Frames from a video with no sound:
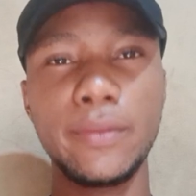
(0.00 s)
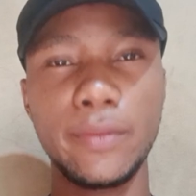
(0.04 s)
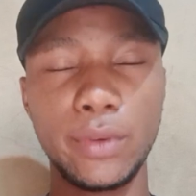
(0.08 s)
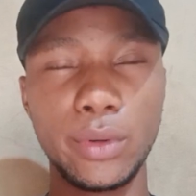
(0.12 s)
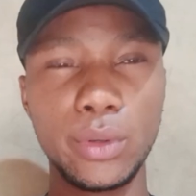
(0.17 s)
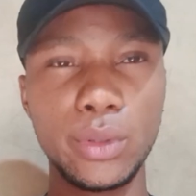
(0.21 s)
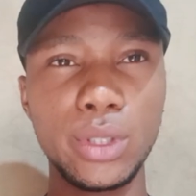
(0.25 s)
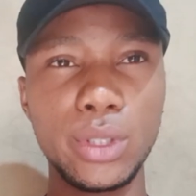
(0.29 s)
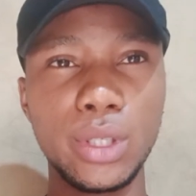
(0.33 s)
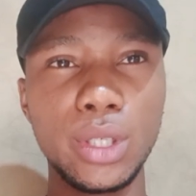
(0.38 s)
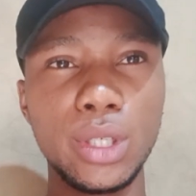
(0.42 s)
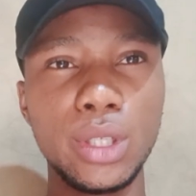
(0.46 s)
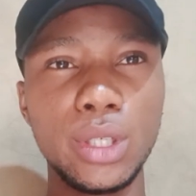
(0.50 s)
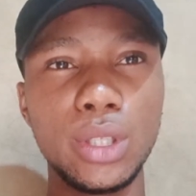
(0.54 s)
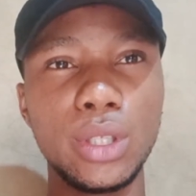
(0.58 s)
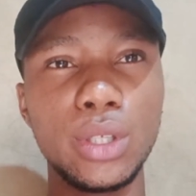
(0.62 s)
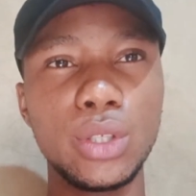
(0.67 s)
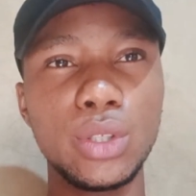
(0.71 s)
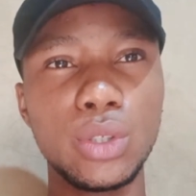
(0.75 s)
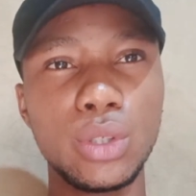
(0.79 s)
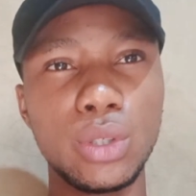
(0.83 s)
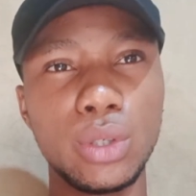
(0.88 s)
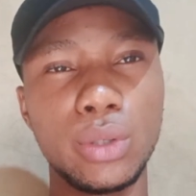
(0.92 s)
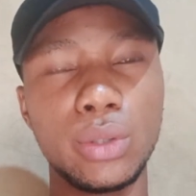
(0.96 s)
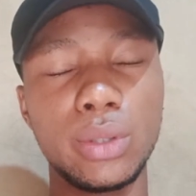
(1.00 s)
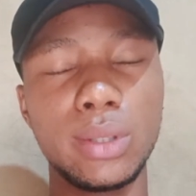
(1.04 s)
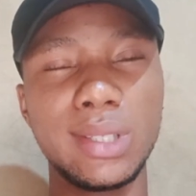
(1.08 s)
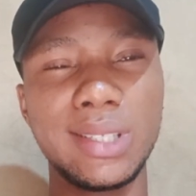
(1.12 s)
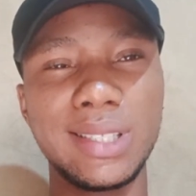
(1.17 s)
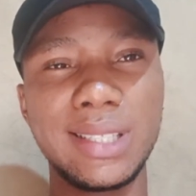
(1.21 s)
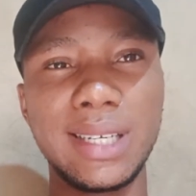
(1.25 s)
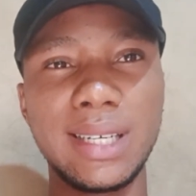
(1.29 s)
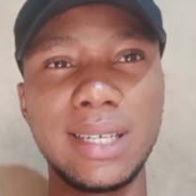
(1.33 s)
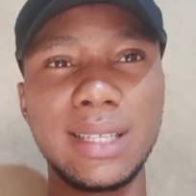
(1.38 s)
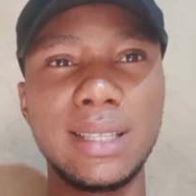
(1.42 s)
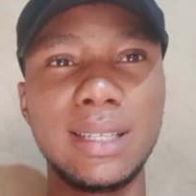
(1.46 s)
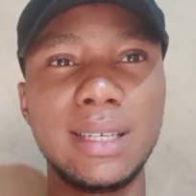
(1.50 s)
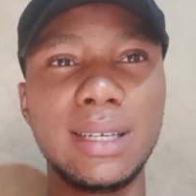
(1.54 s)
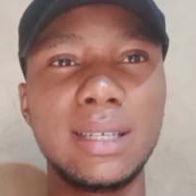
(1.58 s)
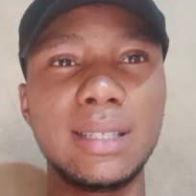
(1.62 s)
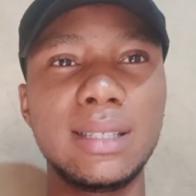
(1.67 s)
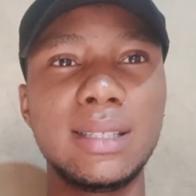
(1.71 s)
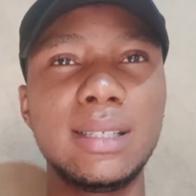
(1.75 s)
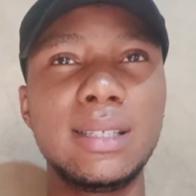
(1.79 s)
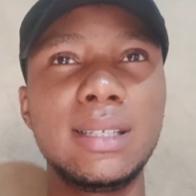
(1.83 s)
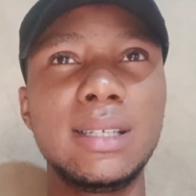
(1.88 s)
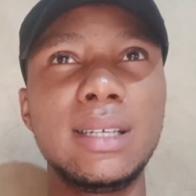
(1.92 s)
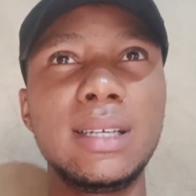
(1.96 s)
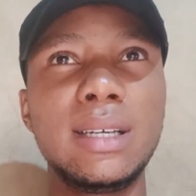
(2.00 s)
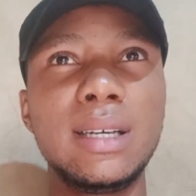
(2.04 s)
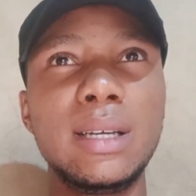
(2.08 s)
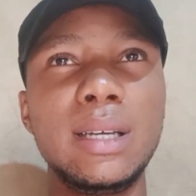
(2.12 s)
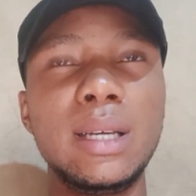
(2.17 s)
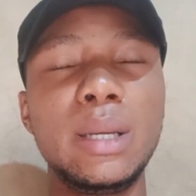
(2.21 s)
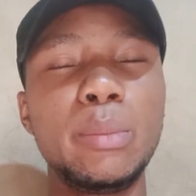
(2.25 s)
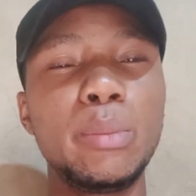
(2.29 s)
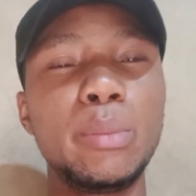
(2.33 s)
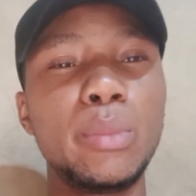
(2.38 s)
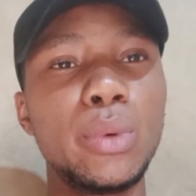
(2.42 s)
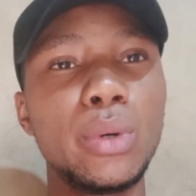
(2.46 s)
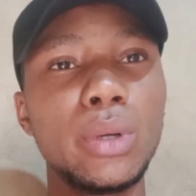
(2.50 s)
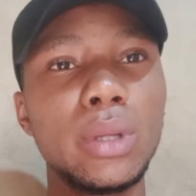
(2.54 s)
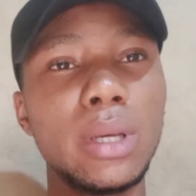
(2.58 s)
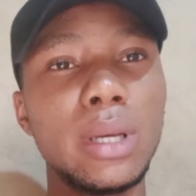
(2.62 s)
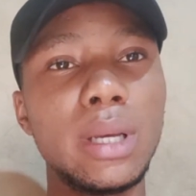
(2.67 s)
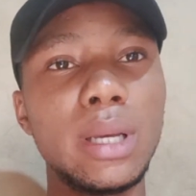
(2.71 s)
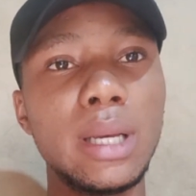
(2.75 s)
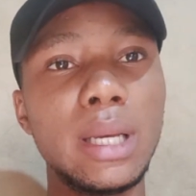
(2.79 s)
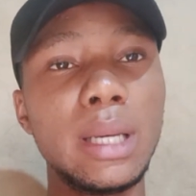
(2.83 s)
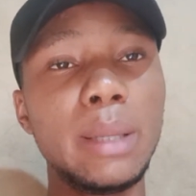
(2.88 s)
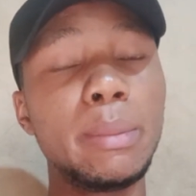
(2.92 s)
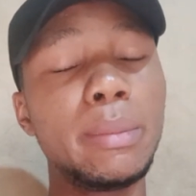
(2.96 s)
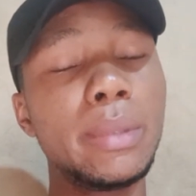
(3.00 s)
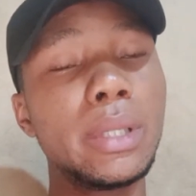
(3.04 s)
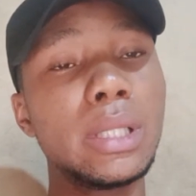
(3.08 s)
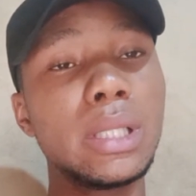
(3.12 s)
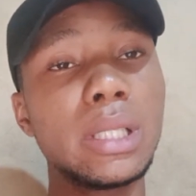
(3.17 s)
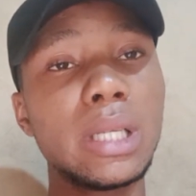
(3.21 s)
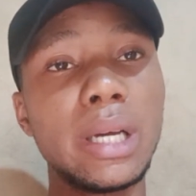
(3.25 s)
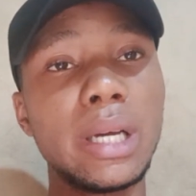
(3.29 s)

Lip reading: first thing you need to understand that a month